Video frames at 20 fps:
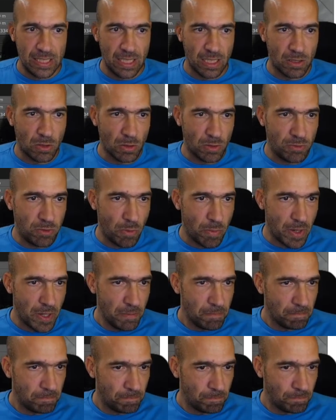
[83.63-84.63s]
not good for
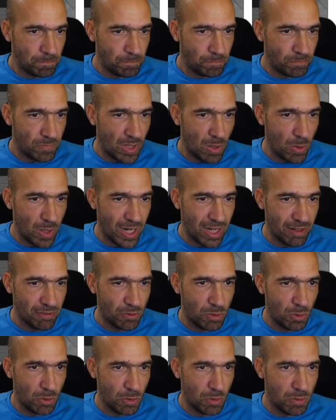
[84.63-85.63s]
me. We
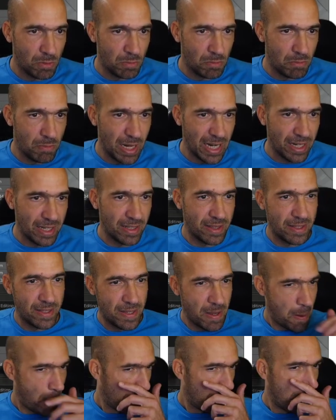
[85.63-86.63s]
have to make
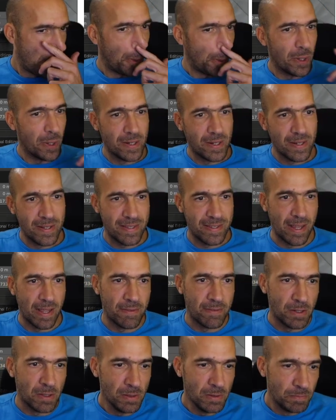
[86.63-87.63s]
it more
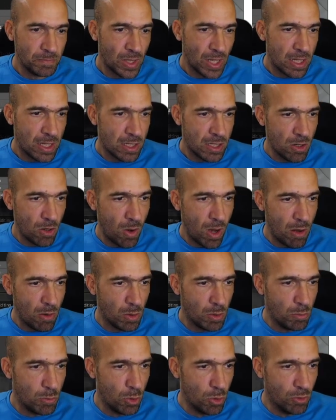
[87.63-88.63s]
central. So
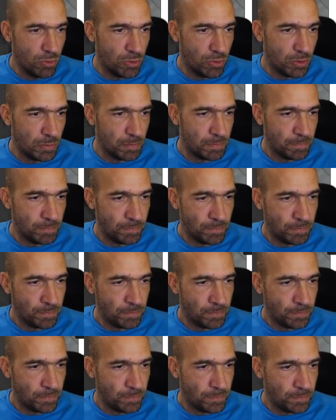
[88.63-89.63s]
I will move
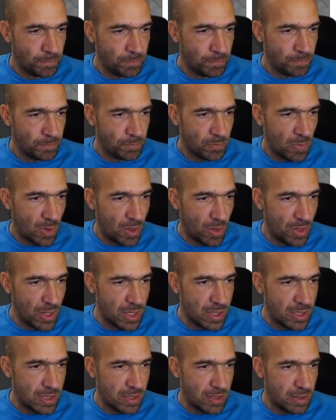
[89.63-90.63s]

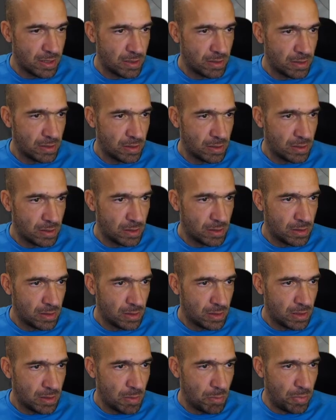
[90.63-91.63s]
this
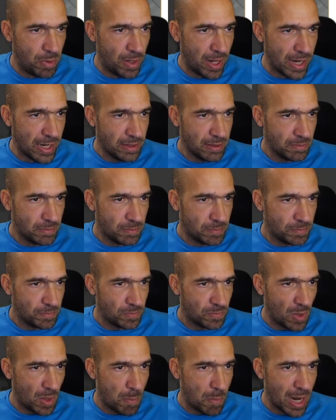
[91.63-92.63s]
plane,
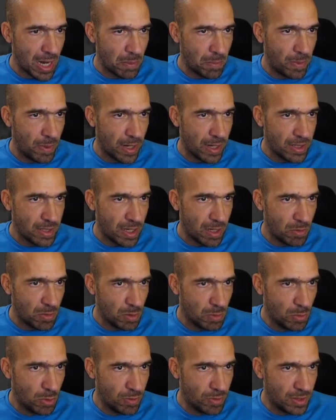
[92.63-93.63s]
the back plane, I
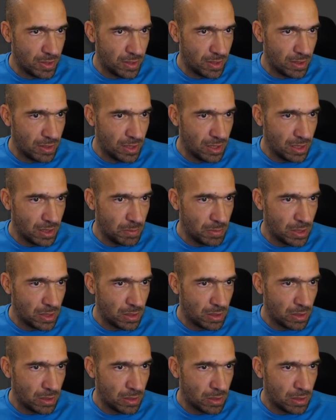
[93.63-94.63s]
will move it a little
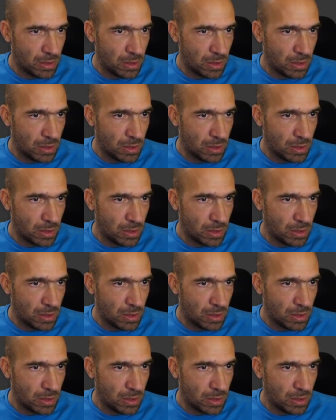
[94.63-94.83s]
bit